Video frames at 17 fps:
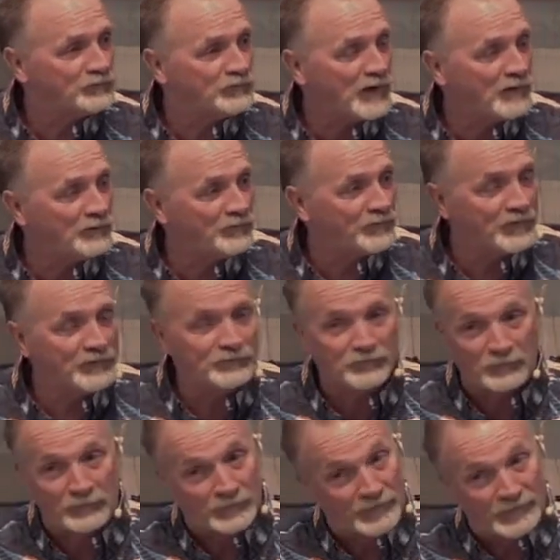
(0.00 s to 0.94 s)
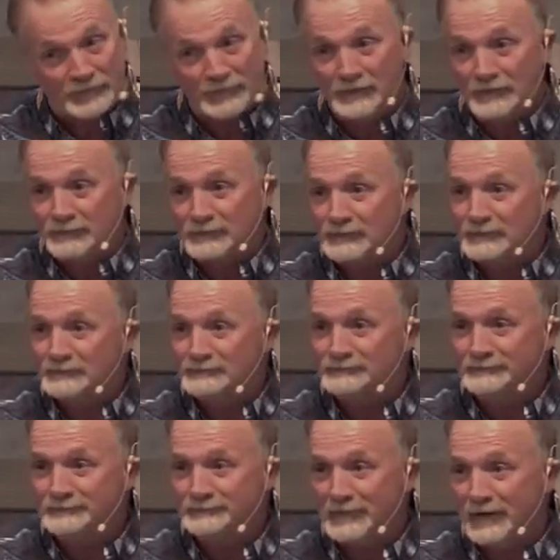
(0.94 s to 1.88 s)
job with history. He does.
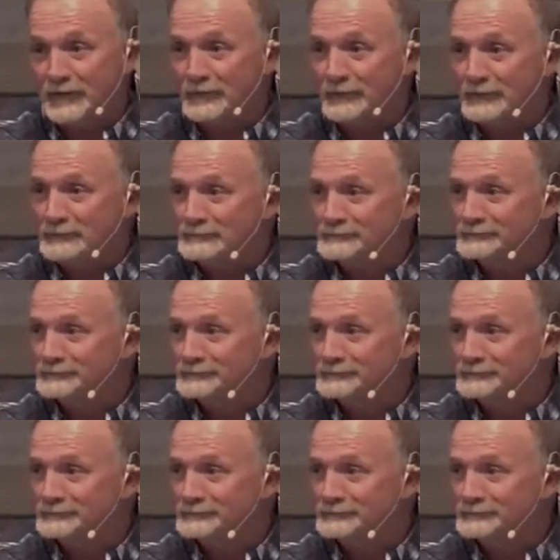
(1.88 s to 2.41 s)
I don't.